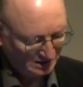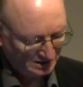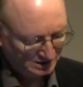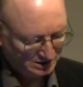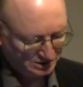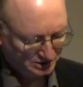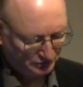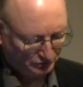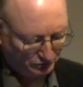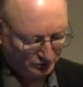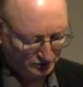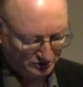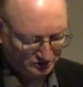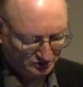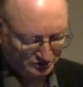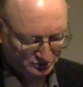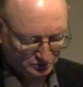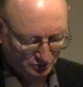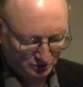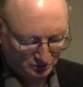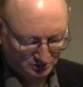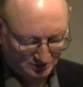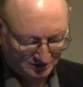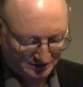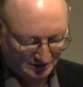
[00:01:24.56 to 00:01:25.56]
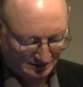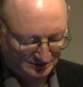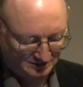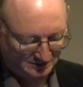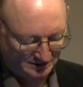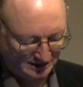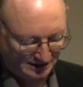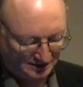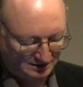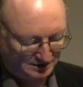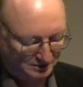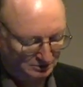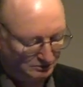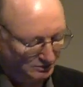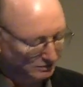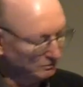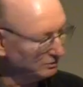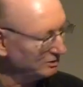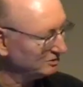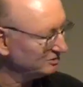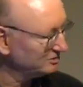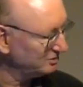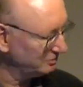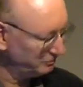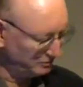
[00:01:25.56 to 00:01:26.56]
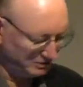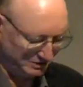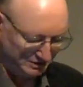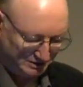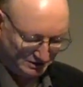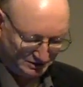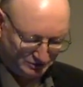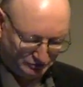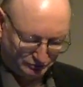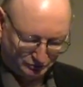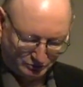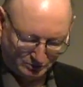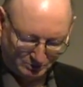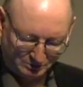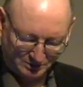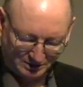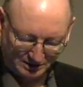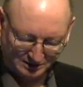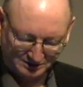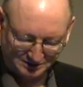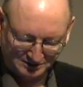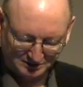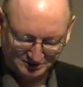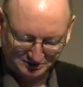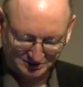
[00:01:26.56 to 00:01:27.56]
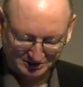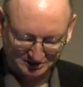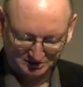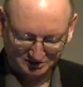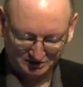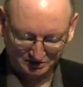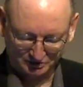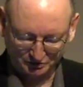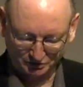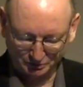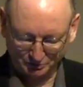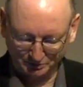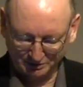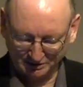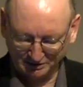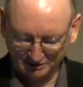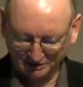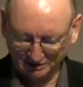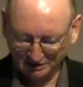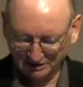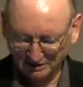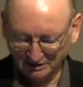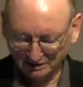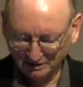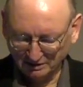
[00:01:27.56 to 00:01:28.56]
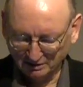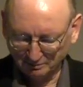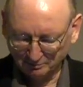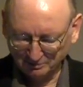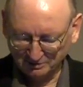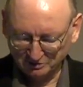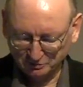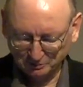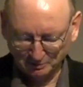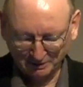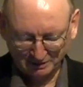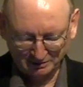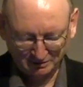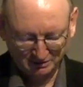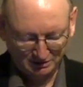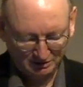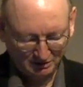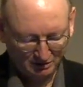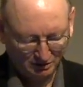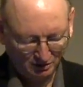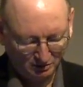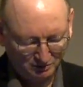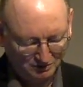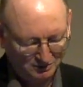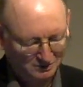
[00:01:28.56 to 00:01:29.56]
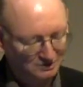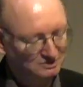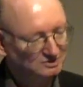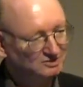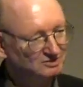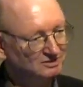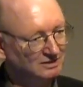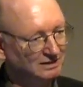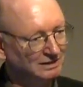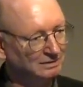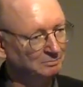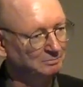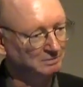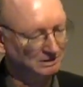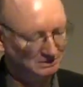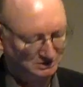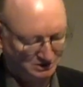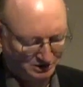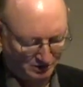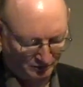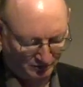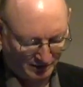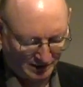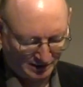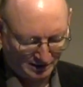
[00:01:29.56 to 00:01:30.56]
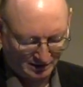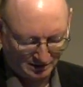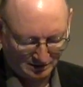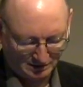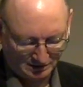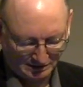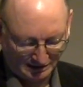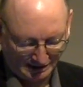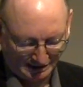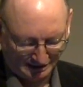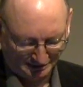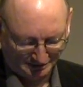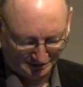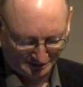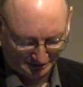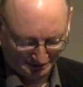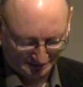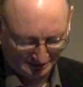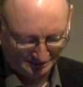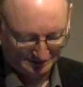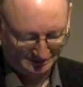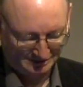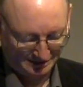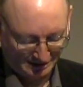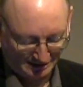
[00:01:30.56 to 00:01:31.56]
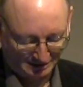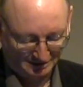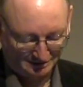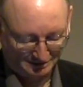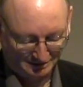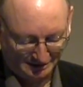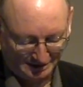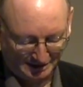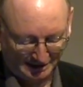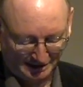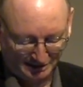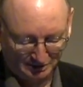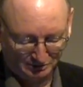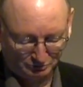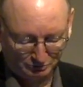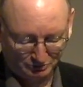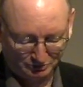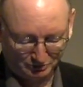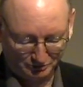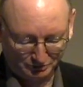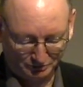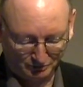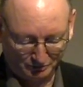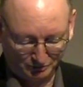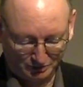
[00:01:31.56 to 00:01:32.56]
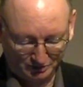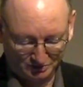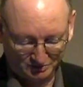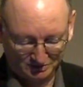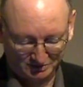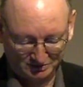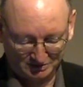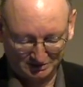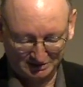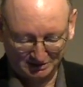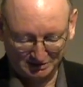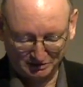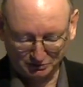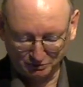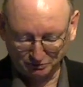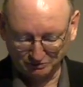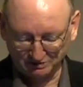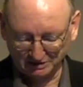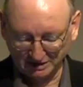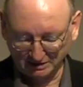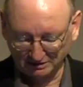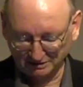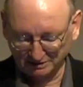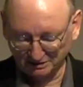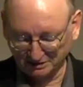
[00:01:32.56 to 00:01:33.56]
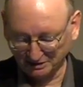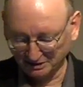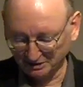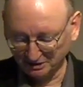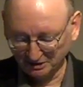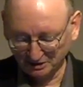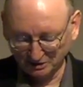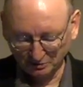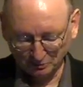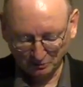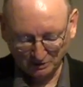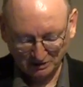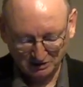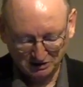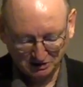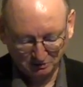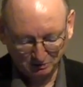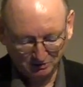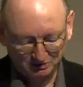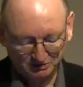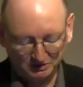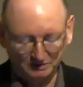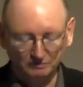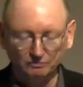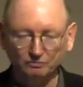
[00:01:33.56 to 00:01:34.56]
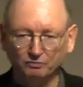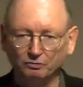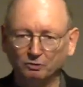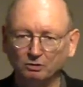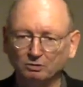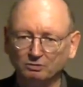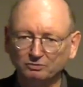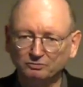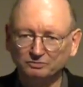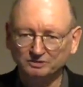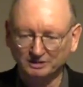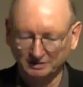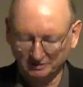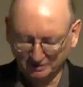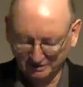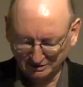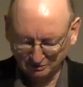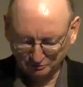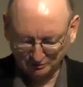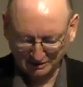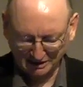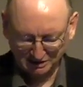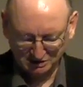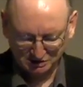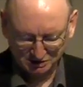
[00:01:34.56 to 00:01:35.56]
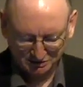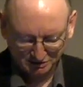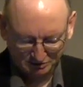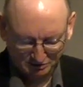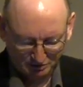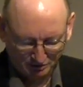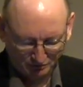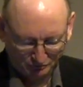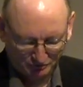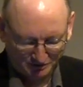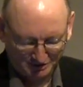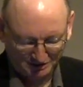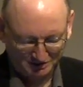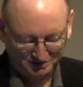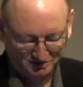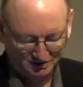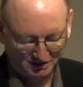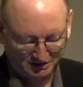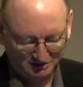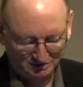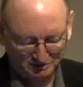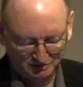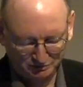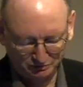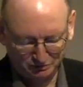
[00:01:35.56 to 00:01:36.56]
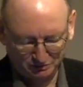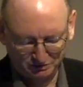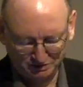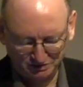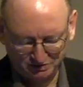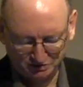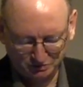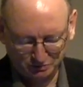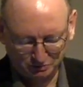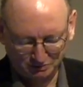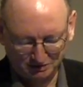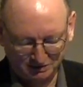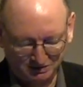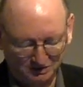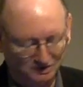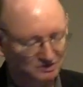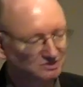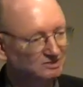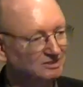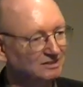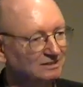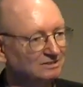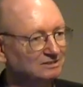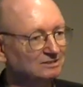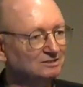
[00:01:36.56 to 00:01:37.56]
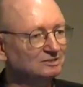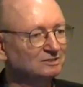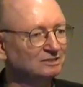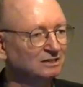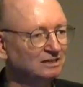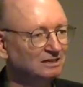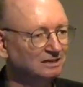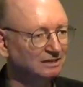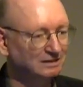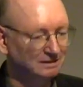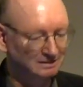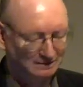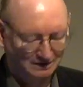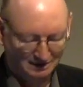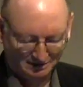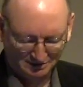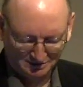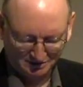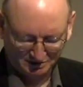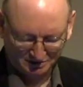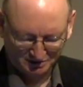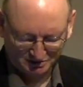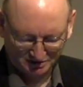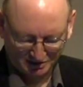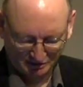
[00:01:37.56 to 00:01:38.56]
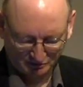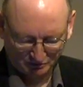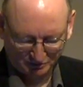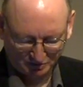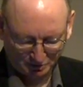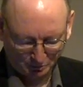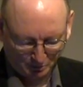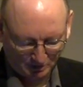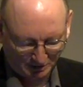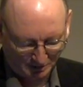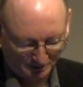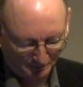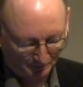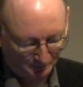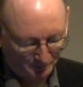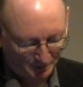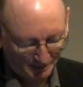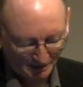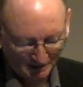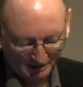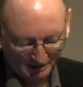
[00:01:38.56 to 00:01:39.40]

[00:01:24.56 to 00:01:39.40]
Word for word: She first taught at Delhi University from 1963, but spent the longest time at Jawaharlal Nehru University in New Delhi, where she was involved in the creation of the Center for Historical Studies in 1971